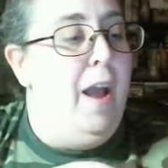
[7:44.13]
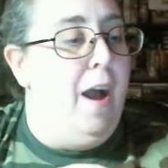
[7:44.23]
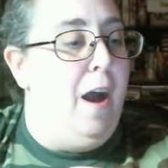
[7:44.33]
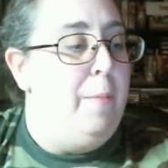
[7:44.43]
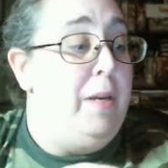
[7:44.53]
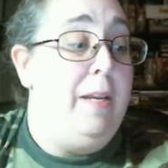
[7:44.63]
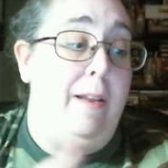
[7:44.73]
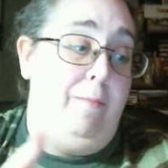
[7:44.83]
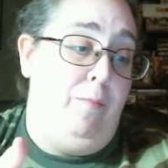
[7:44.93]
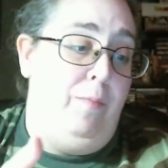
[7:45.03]

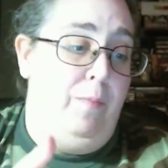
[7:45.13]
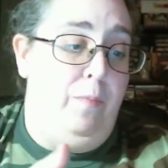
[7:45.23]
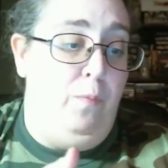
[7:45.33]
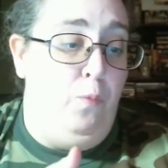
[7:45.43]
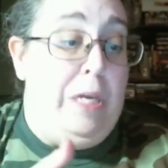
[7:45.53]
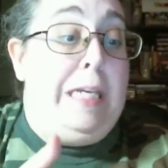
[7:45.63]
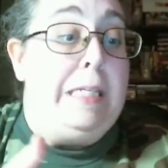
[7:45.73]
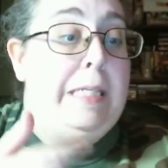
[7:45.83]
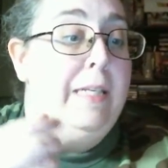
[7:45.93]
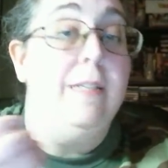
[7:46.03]
and
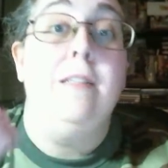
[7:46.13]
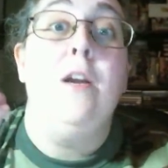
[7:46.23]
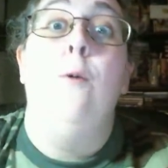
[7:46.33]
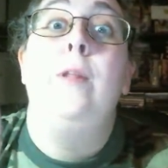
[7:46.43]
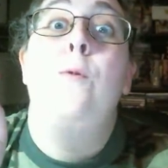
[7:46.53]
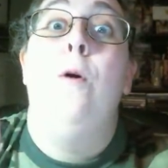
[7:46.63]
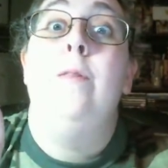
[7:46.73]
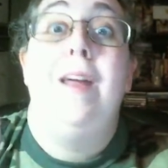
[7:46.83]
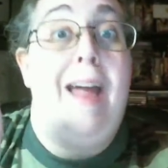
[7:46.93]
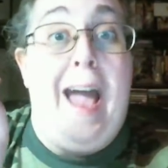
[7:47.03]
Whis is the only
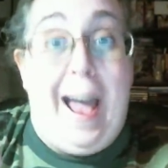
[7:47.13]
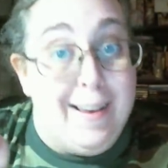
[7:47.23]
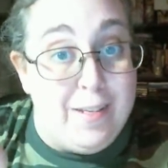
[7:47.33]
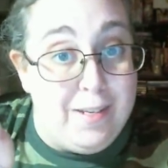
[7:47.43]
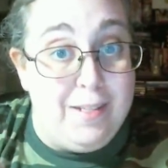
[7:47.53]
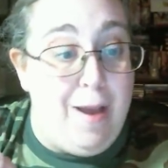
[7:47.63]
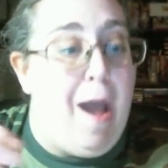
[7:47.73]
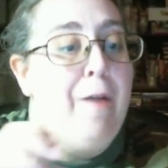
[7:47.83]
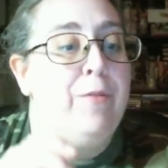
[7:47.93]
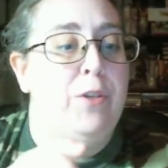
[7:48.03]
one that has a
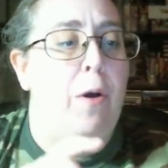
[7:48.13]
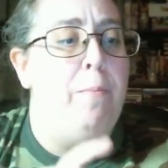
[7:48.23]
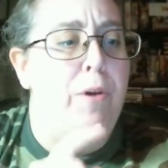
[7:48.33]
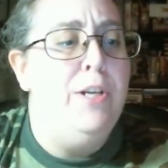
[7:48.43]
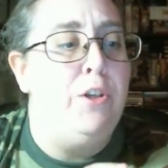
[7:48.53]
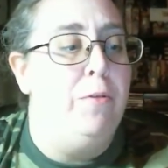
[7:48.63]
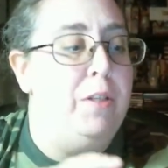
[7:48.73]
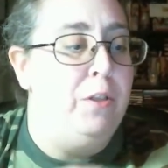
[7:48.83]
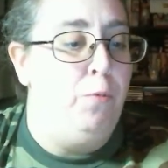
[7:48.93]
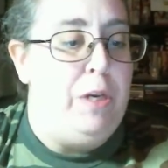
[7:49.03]
staff, so I'm pretty sure
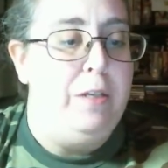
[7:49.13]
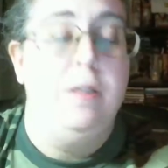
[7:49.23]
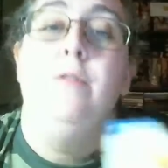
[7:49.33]
this is Whis.